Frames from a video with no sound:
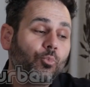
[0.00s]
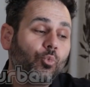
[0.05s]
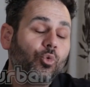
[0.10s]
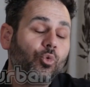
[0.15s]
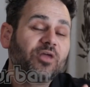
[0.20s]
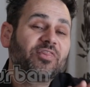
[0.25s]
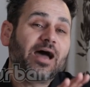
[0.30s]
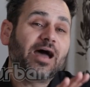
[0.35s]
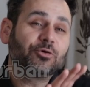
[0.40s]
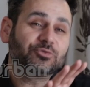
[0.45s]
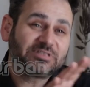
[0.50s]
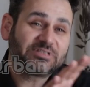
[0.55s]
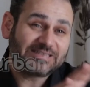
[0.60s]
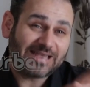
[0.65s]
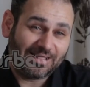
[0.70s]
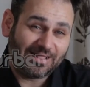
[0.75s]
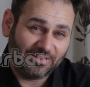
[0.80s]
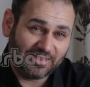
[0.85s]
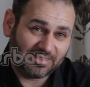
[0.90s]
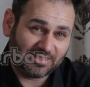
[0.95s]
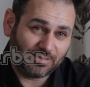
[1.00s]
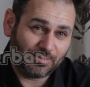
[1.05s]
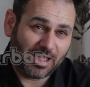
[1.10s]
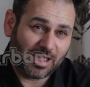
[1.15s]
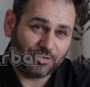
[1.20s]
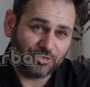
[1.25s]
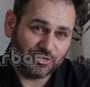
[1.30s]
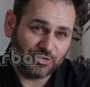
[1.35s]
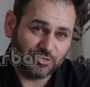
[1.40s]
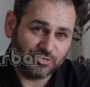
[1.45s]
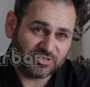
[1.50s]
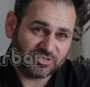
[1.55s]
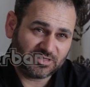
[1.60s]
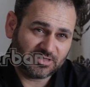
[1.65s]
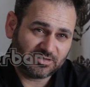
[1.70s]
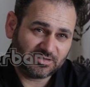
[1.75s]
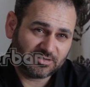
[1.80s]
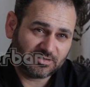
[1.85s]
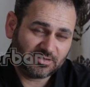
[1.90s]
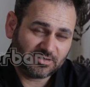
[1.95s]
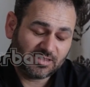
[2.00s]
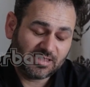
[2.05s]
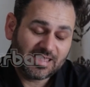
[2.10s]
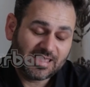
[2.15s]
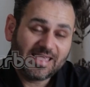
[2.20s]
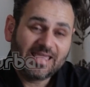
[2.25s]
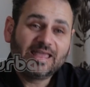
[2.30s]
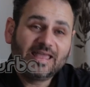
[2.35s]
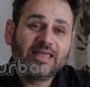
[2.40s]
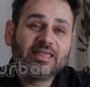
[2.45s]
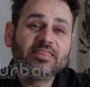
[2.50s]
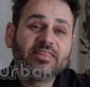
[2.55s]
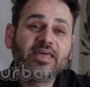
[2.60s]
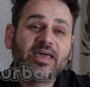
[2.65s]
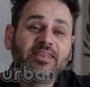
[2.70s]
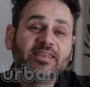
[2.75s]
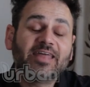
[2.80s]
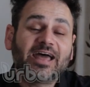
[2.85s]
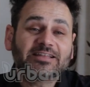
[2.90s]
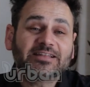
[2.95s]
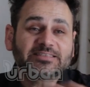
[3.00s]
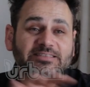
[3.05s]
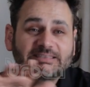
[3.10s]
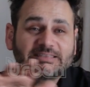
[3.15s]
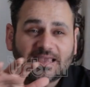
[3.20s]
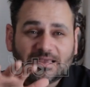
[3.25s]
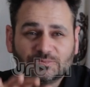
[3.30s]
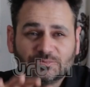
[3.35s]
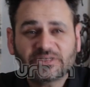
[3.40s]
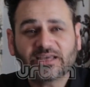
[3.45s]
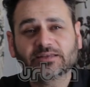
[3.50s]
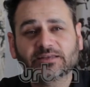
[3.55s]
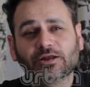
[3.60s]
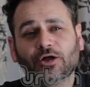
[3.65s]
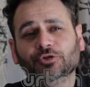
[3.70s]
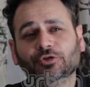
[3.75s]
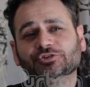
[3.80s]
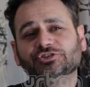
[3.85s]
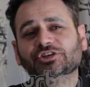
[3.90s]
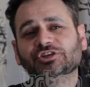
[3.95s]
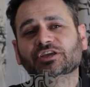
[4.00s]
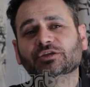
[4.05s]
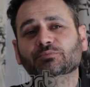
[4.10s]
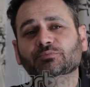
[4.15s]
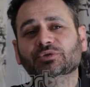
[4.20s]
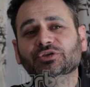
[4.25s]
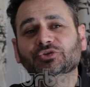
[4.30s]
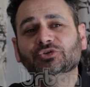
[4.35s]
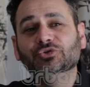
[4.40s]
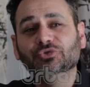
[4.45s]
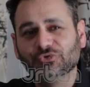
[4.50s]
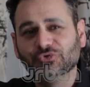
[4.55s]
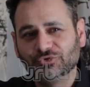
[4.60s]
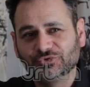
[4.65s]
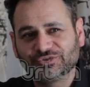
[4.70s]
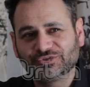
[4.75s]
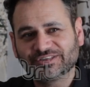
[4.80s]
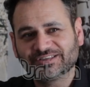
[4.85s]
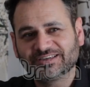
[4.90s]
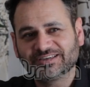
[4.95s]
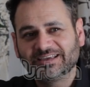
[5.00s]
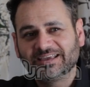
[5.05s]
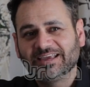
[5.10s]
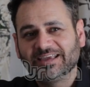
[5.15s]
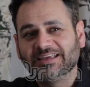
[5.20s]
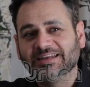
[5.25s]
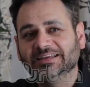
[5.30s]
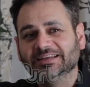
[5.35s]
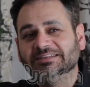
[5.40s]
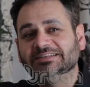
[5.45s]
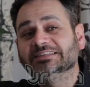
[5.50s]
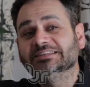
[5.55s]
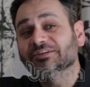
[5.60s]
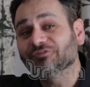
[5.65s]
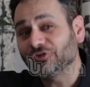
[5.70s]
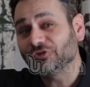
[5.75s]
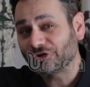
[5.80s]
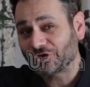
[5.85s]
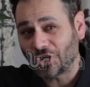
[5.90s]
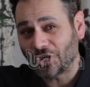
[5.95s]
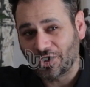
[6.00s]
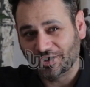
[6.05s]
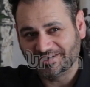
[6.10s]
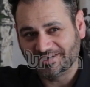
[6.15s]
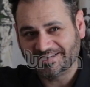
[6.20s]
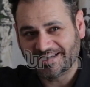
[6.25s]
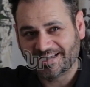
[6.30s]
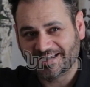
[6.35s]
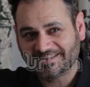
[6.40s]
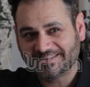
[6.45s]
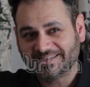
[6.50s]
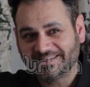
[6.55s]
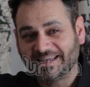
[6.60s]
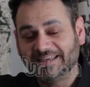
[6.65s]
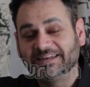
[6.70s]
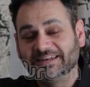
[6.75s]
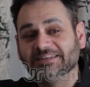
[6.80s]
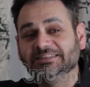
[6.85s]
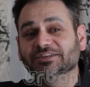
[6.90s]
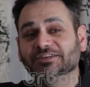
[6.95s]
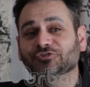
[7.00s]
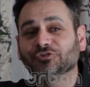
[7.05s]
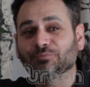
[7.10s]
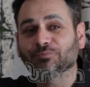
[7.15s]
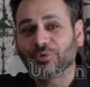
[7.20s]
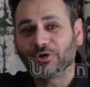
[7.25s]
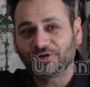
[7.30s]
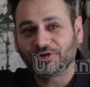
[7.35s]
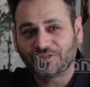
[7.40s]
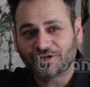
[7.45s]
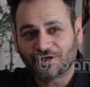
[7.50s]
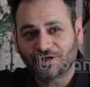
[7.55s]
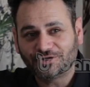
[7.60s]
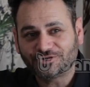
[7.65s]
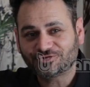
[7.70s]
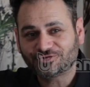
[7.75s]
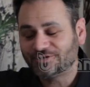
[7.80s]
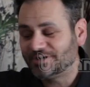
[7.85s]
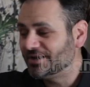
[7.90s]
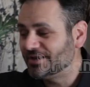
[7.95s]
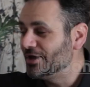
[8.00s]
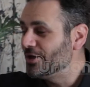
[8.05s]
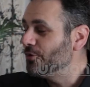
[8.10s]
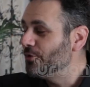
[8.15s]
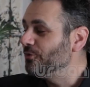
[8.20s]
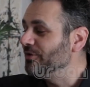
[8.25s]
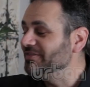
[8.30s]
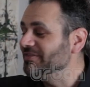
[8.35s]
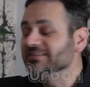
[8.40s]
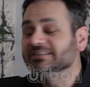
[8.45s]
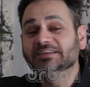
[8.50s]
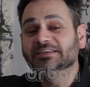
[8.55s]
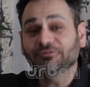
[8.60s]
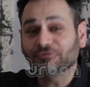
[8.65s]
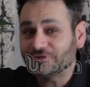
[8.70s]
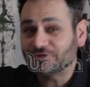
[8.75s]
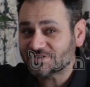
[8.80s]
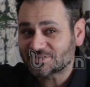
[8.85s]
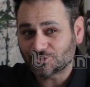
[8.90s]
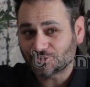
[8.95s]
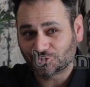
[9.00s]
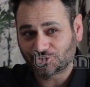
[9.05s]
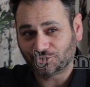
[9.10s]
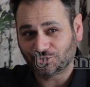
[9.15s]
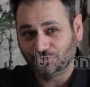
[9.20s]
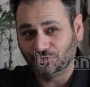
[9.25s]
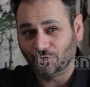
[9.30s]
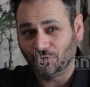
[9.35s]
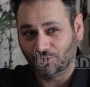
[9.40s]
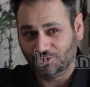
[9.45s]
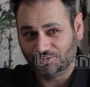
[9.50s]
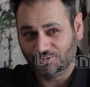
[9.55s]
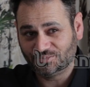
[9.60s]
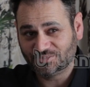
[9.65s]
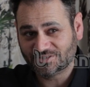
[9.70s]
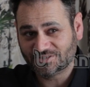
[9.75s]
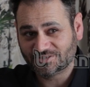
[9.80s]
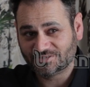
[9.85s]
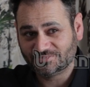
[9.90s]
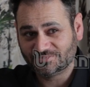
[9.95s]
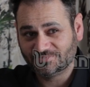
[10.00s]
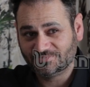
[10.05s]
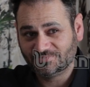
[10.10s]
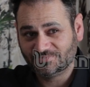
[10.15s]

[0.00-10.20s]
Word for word: without telling them how to use it then that same technology can be used in a different context, in a different part of the country, with different social norms,